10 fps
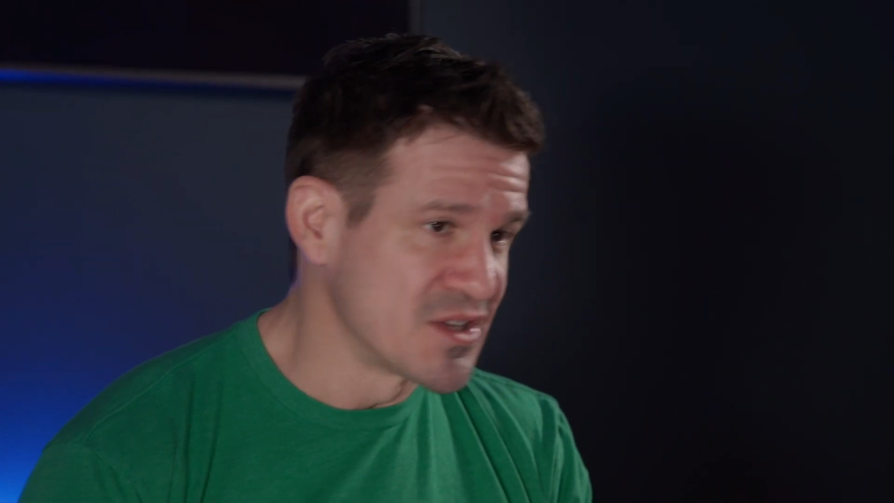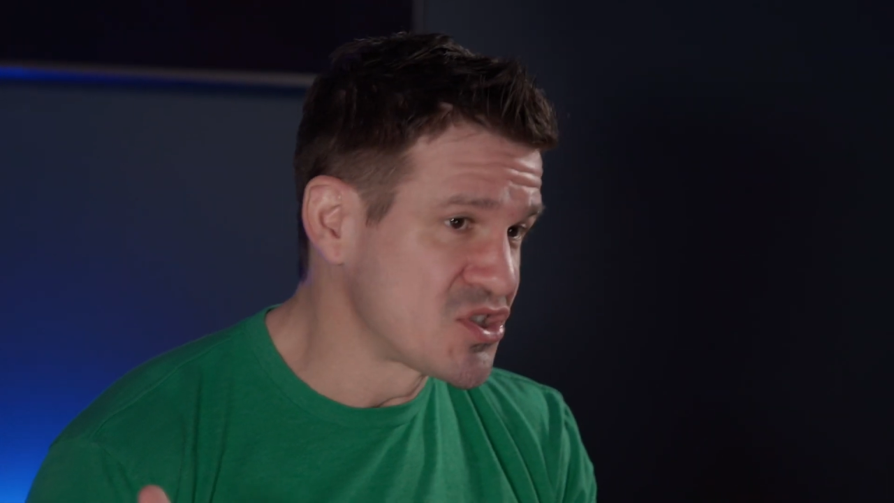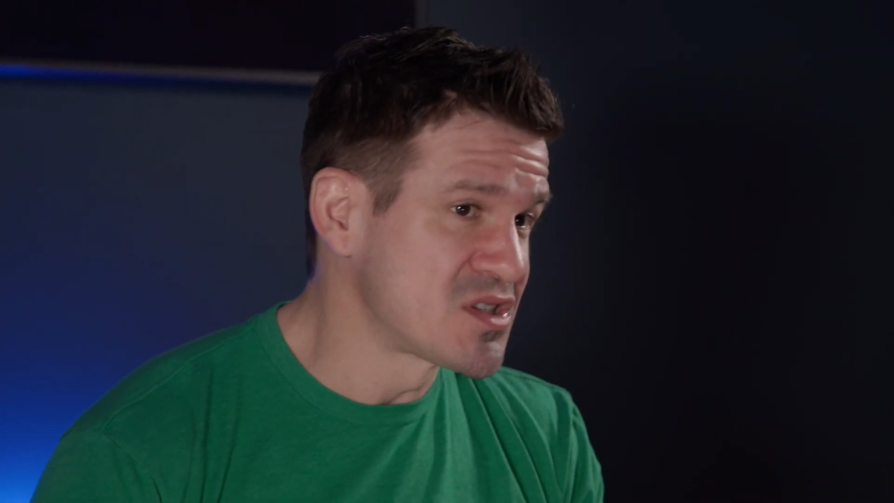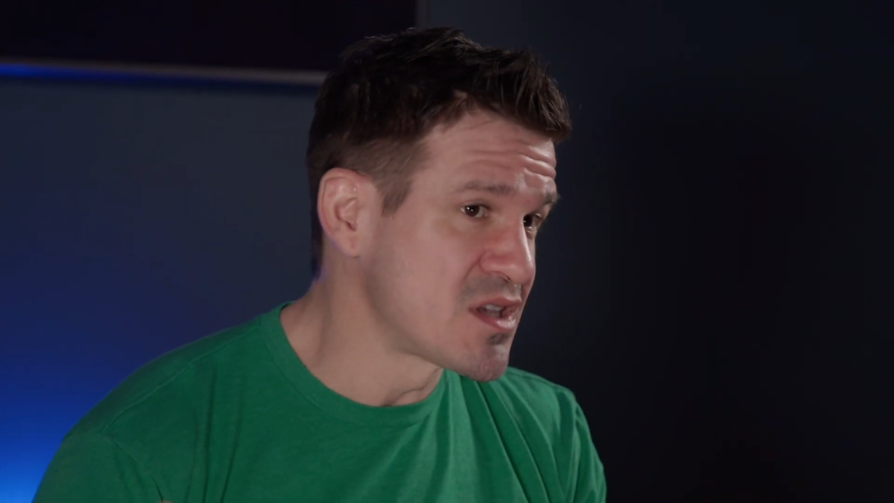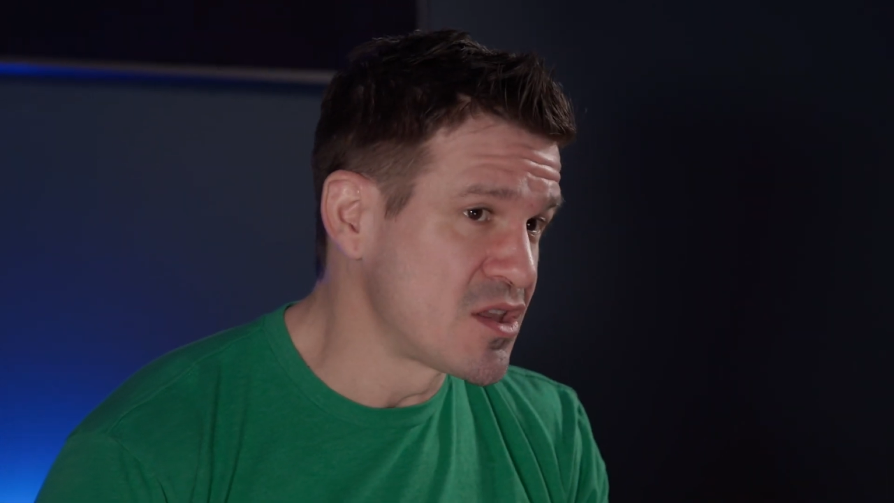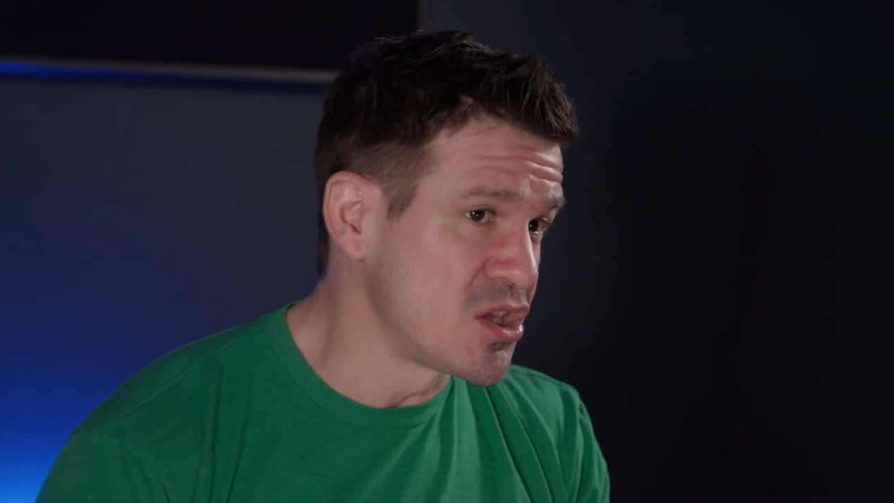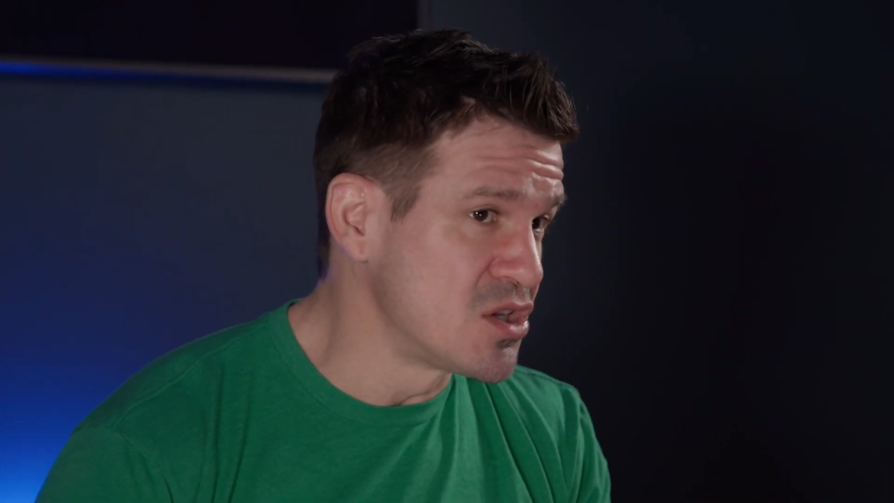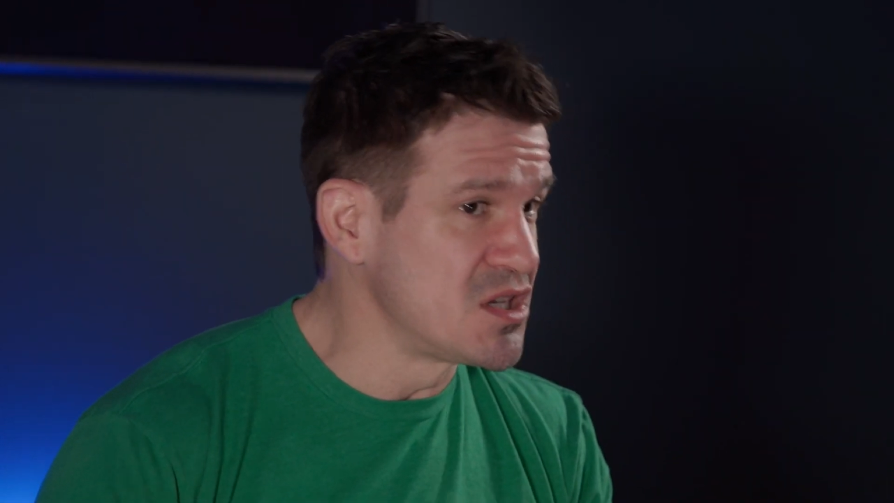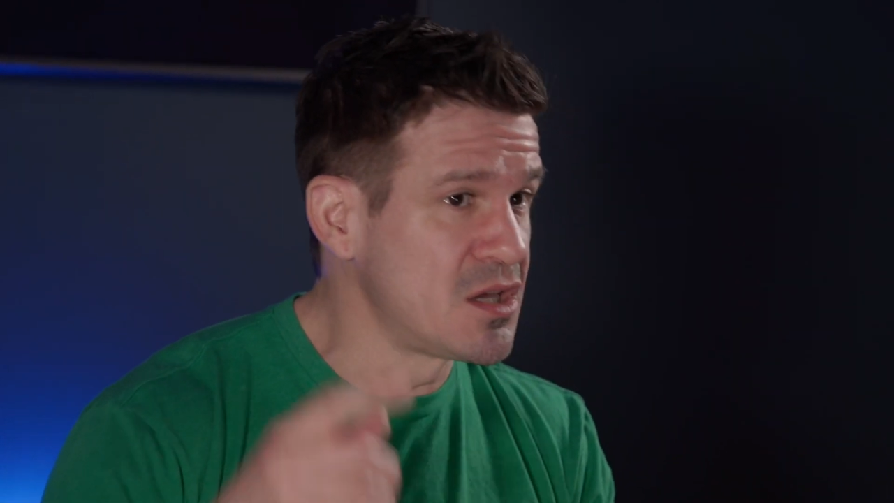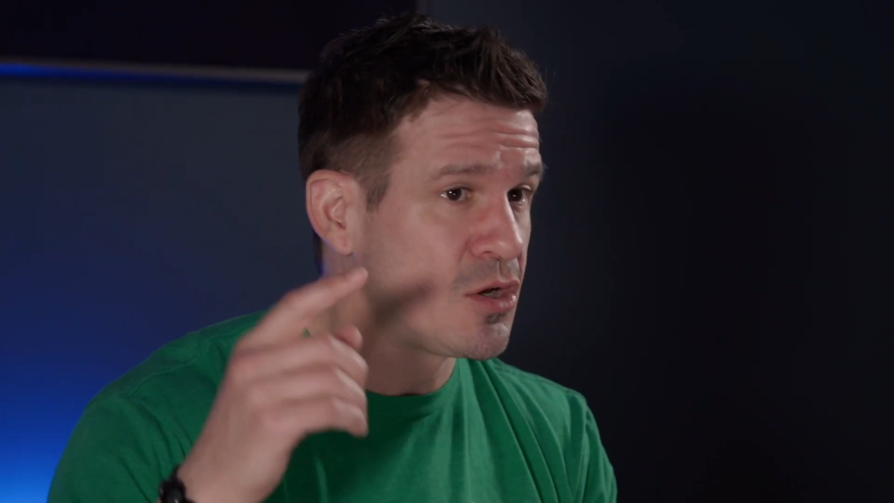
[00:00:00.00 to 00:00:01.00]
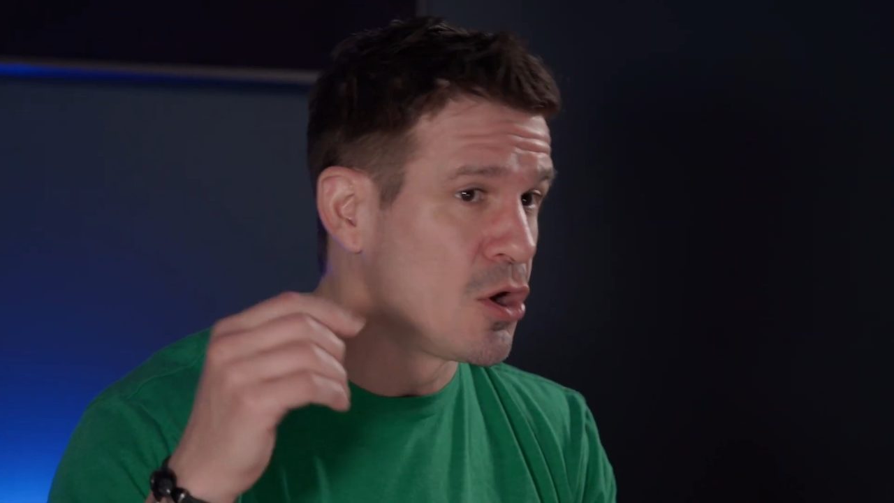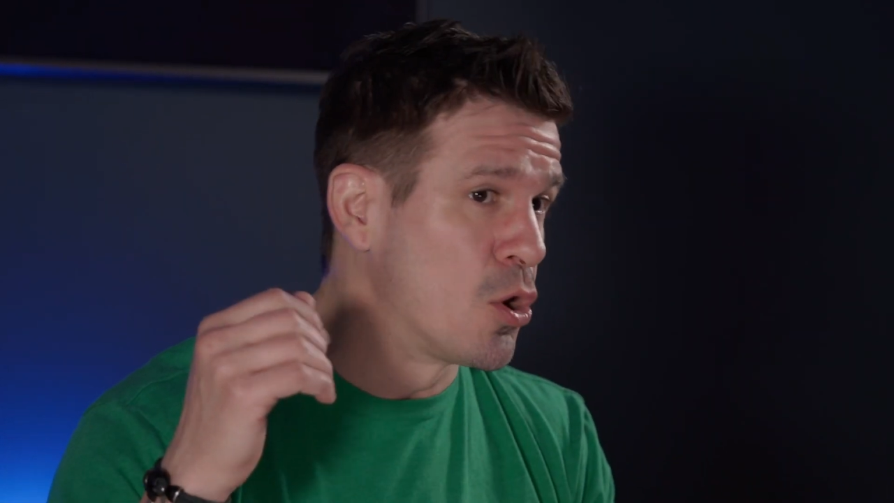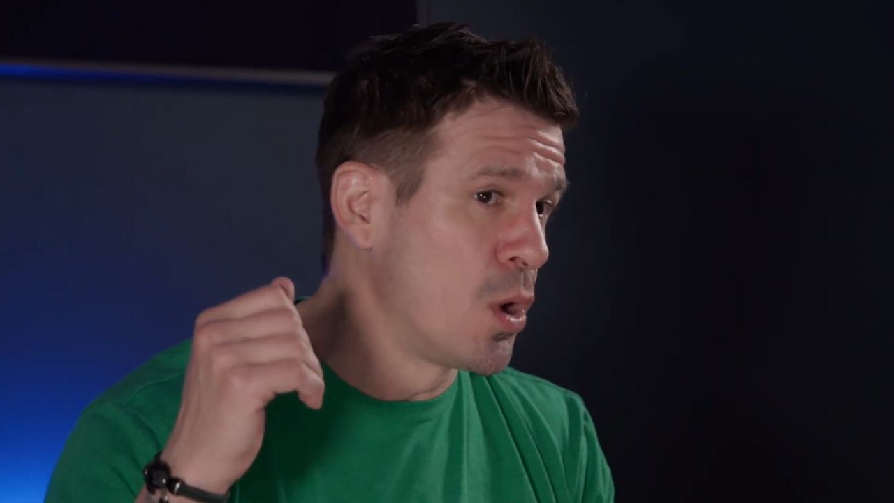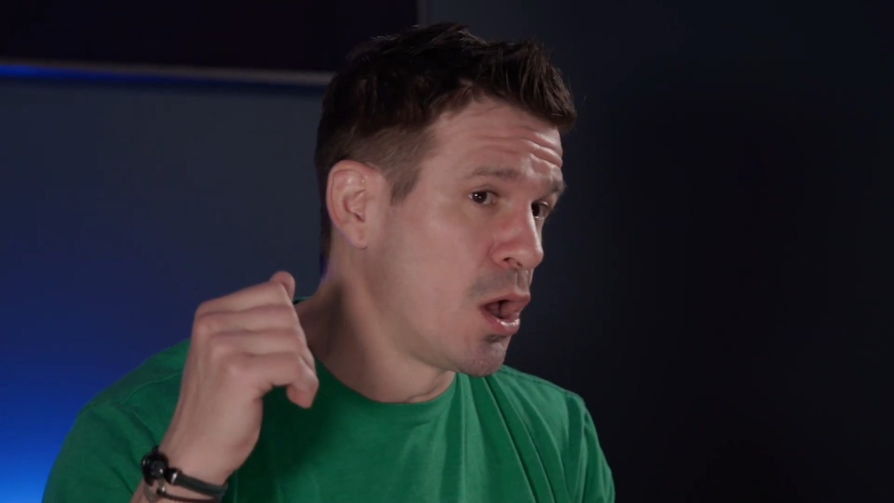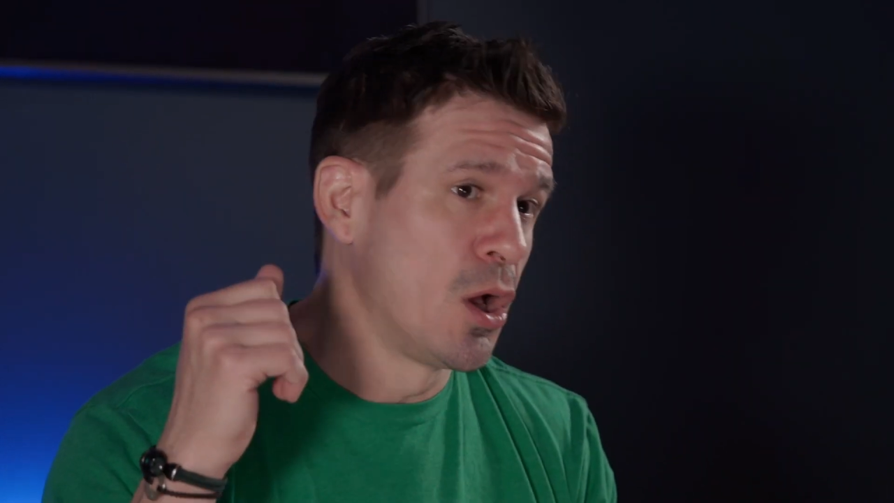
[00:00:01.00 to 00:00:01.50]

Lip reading: just say that you did know